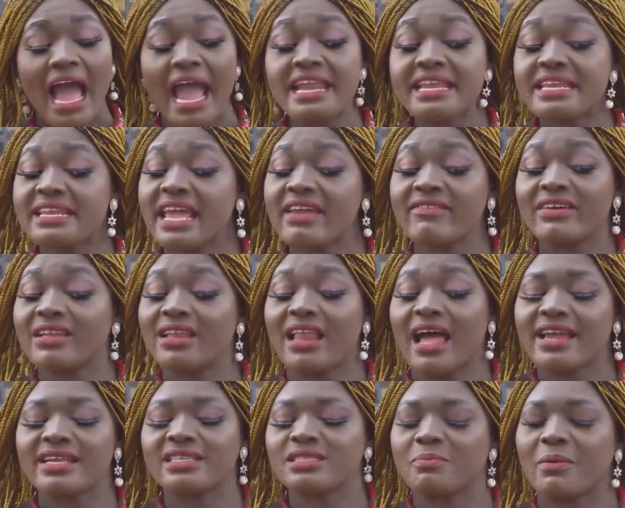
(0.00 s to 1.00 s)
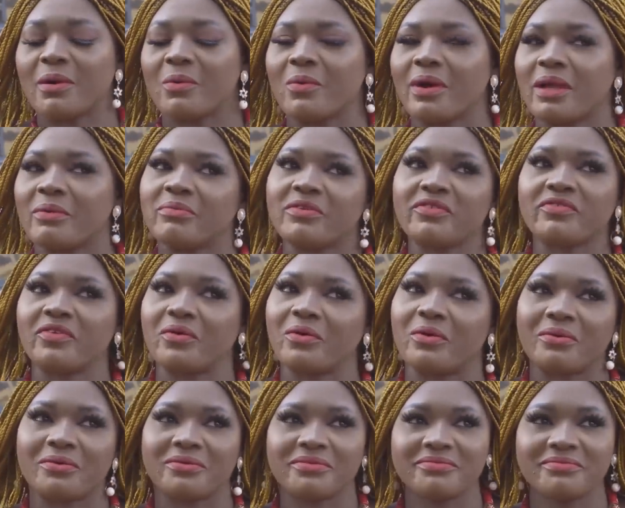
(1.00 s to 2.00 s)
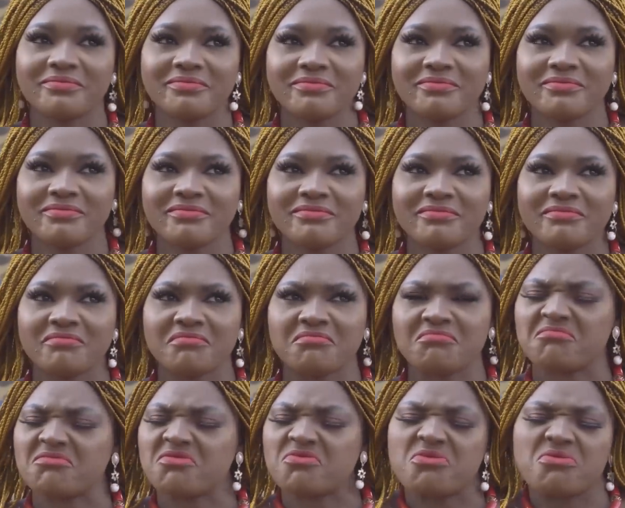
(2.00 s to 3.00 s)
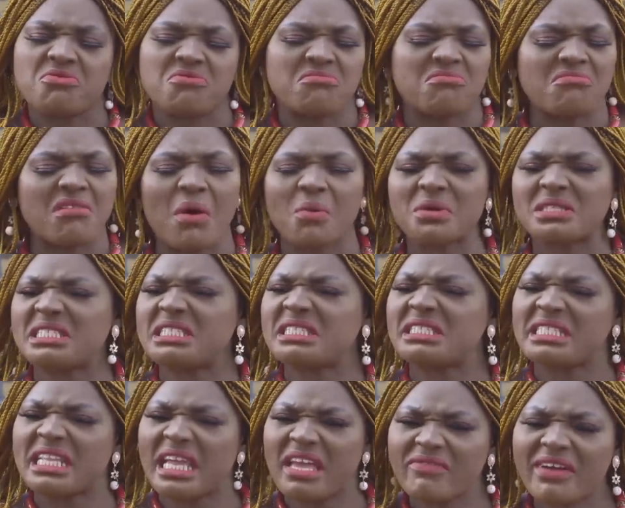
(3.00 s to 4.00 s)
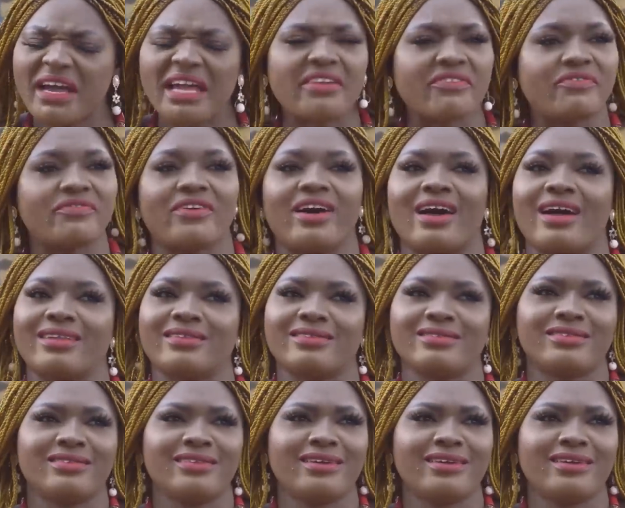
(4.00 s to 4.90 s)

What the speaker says: I never liked palm wine before. No, I was never a fan.